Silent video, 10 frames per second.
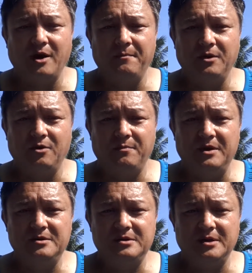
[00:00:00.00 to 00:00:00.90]
I'm a little
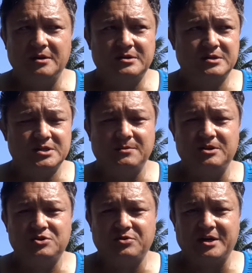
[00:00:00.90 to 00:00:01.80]
bit some of
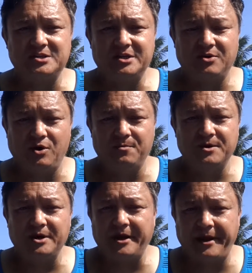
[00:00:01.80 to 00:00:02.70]
the distractions at home
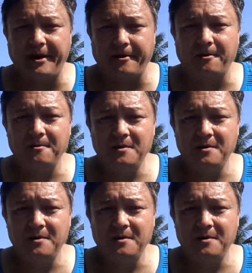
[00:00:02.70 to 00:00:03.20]
are not here,